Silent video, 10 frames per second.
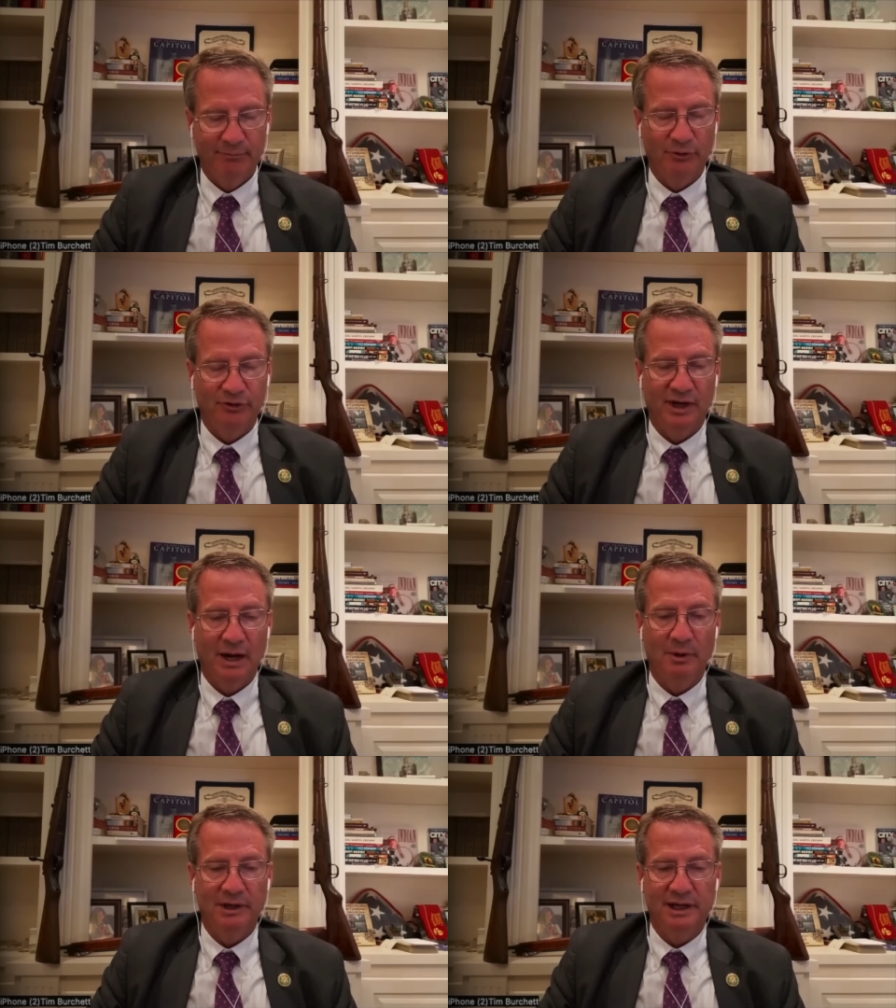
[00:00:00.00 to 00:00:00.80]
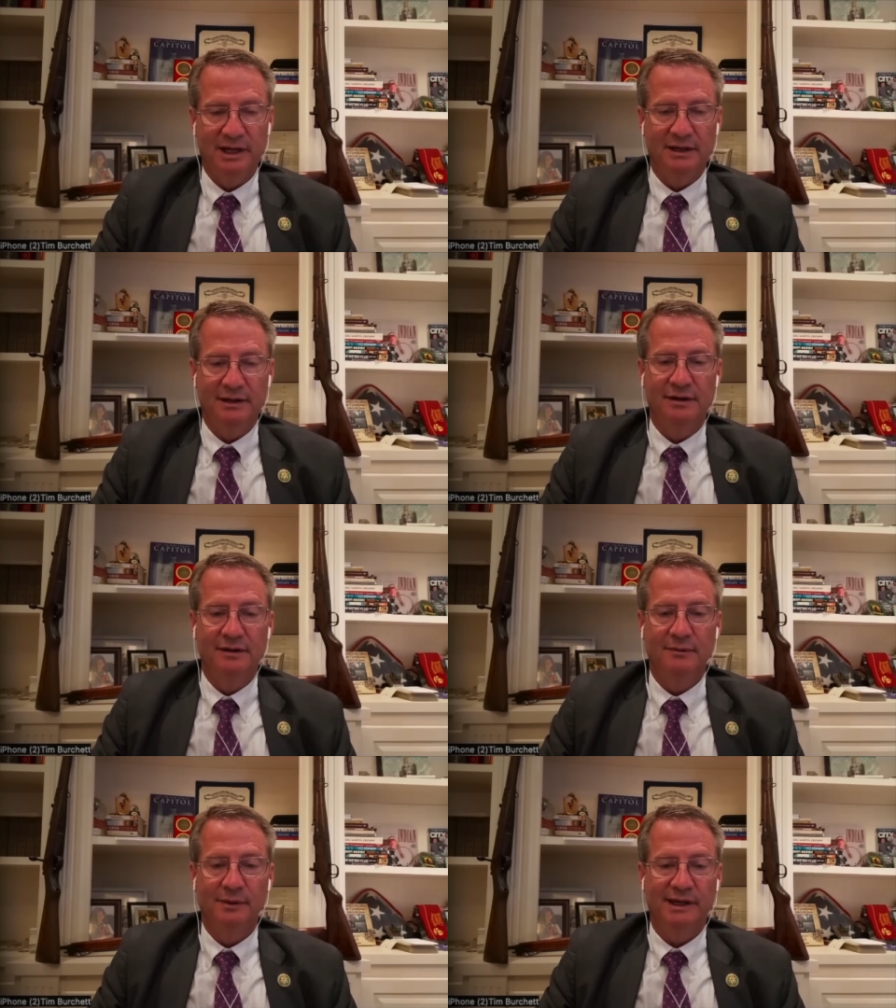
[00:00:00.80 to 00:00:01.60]
most of the time we can't
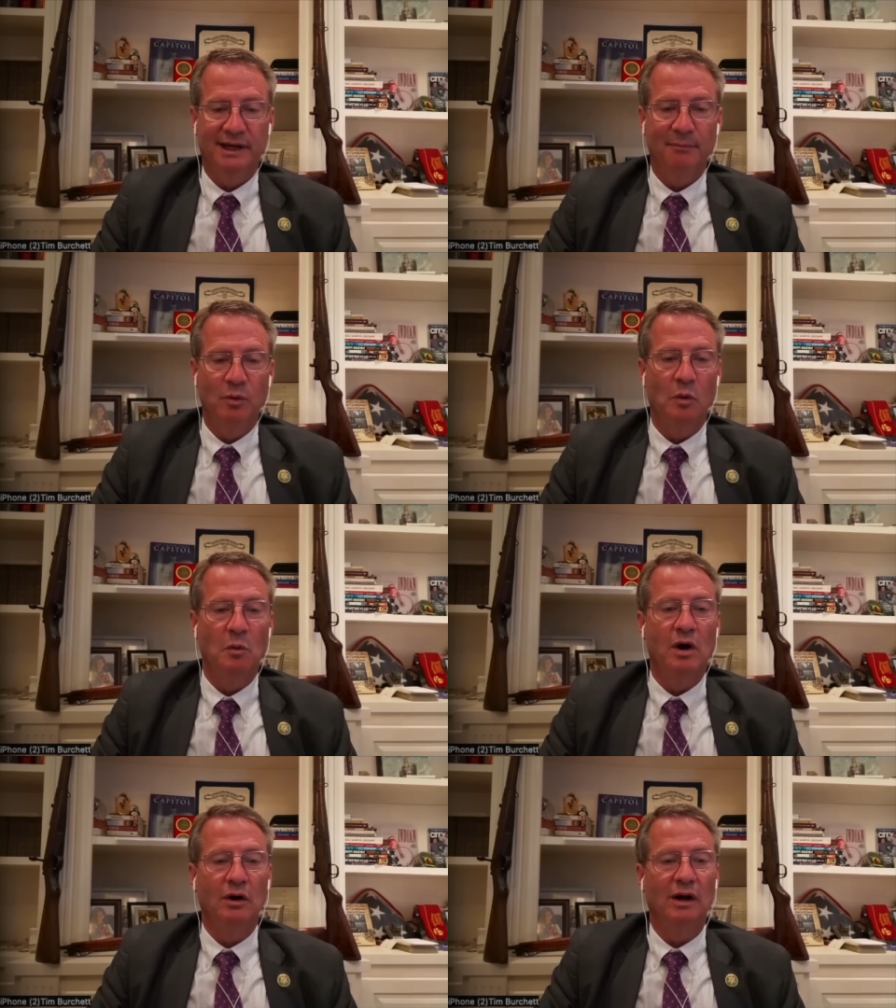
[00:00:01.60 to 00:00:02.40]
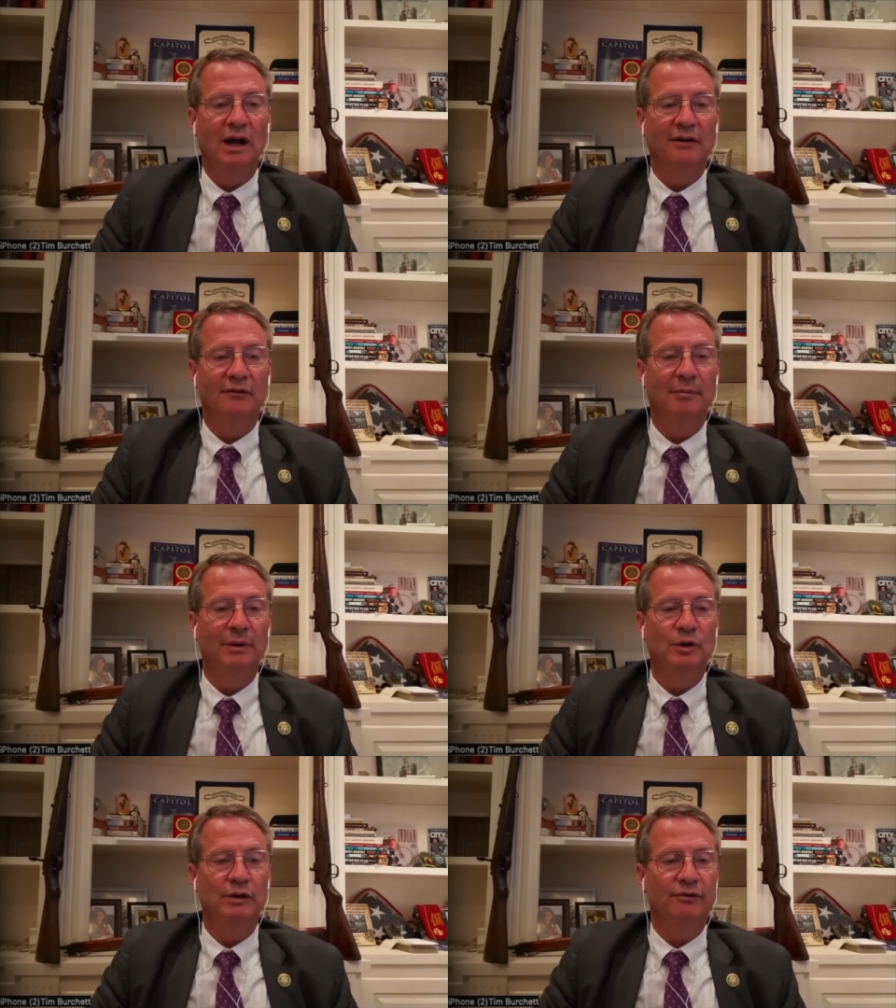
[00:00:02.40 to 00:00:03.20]
pour water out of the
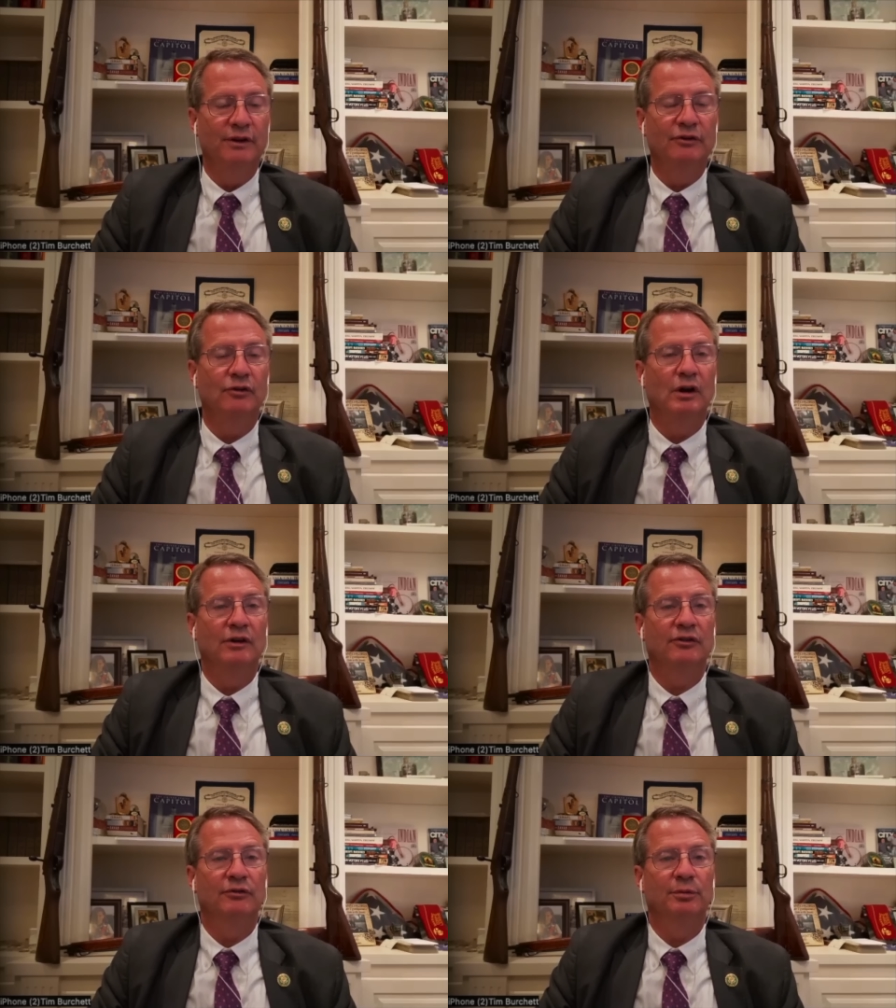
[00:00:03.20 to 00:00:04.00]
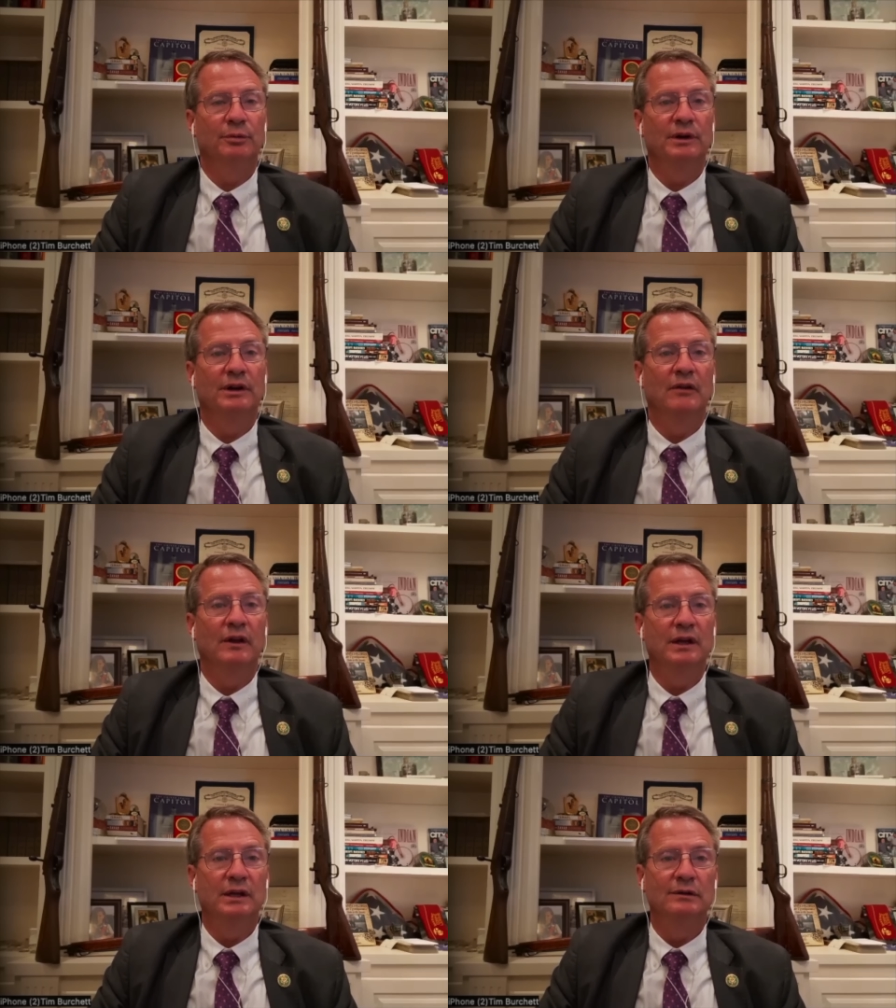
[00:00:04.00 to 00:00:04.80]
boot if the instructions were written on
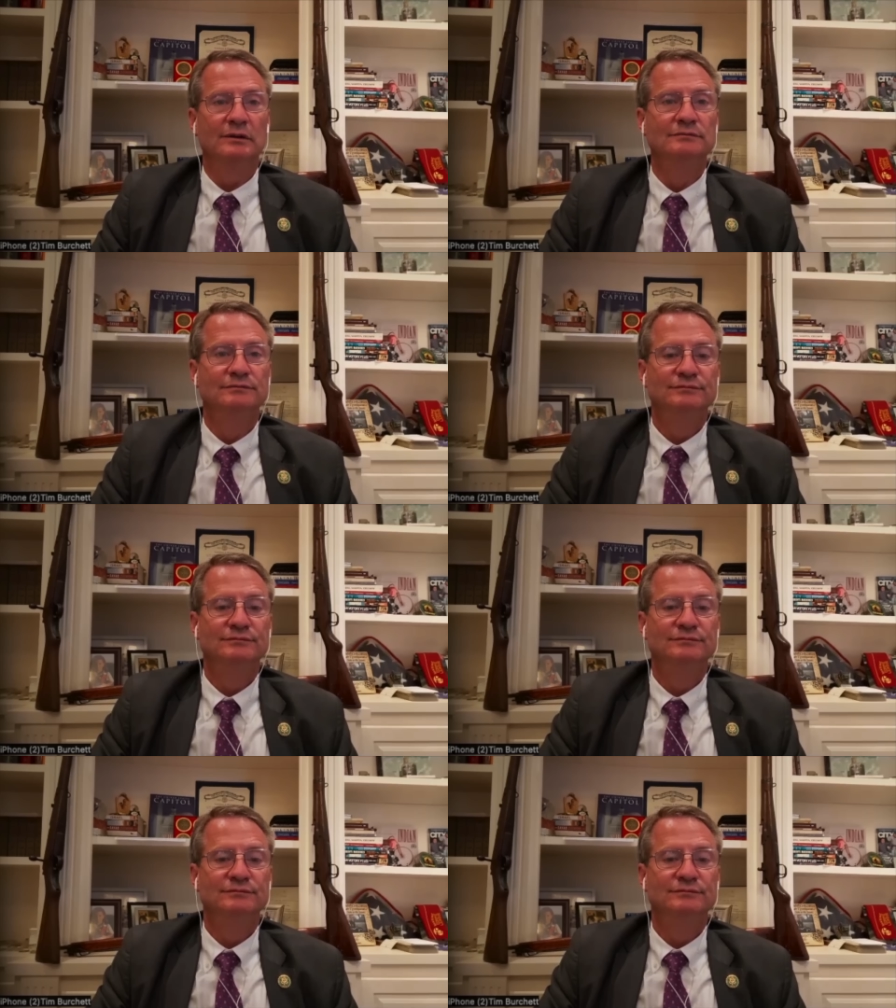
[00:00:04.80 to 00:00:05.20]
the heel.